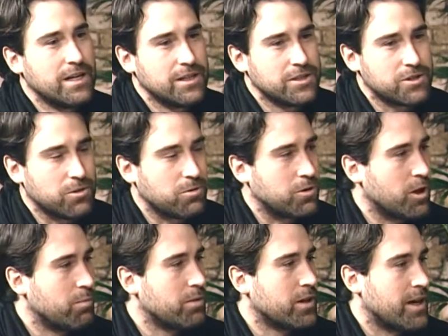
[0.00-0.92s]
so
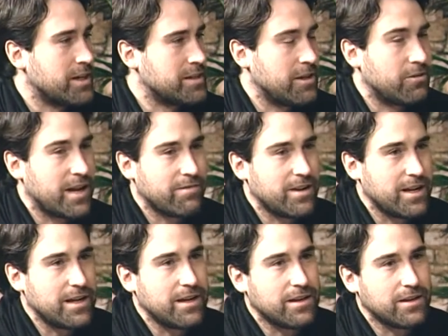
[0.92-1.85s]
globalized. They don't have
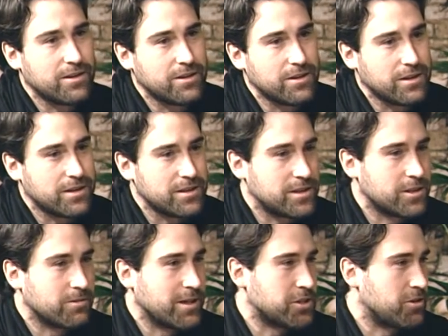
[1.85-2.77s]
any
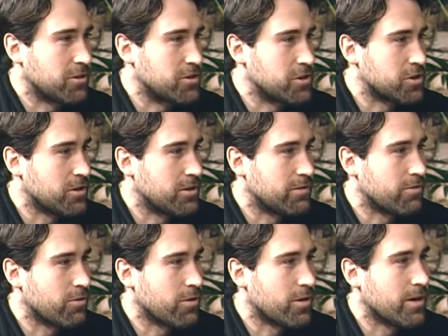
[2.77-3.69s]
consideration or concern
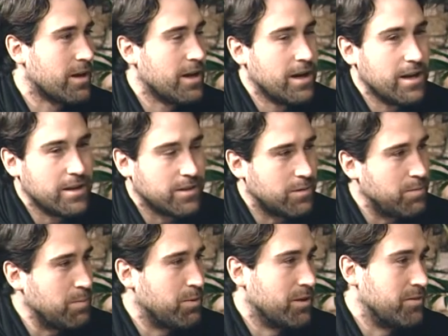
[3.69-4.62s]
for the
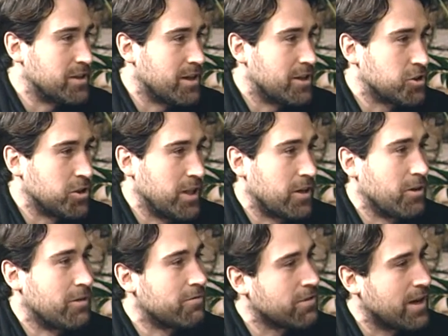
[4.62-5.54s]
people of this country, let
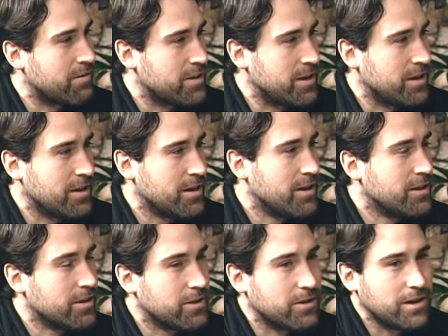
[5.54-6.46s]
alone for every
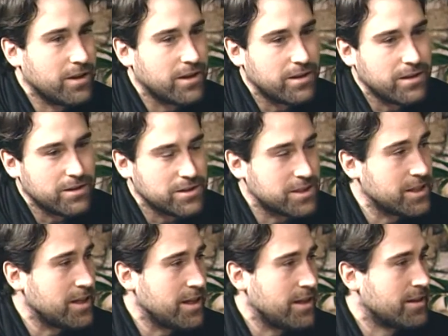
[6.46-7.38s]

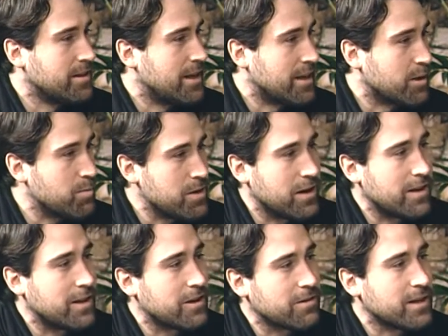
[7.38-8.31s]
city and community
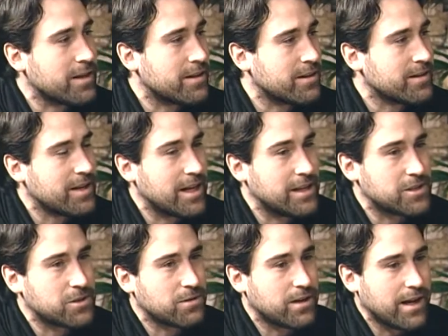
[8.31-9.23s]
they're in. And
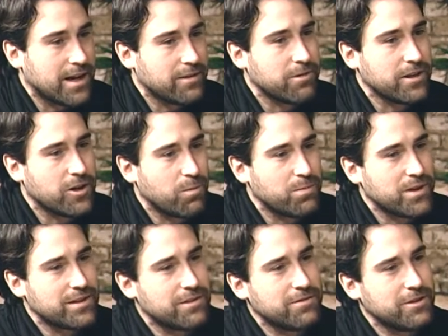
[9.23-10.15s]
so I really hope
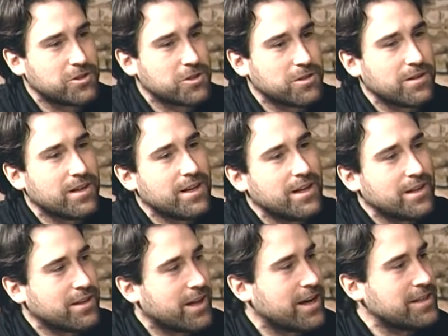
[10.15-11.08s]
that the future
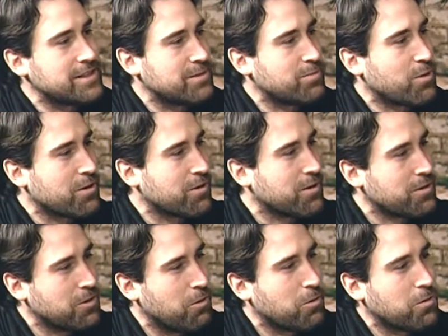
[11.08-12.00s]
lies in more
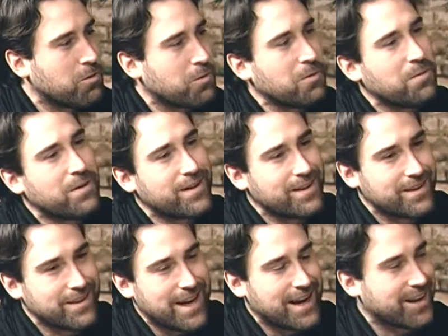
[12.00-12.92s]
local
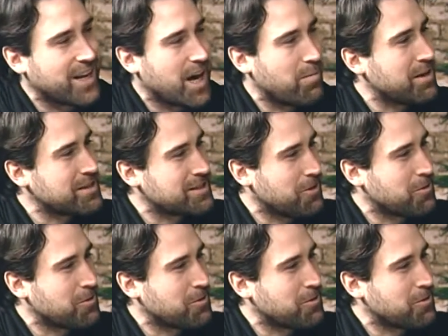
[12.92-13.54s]
economics,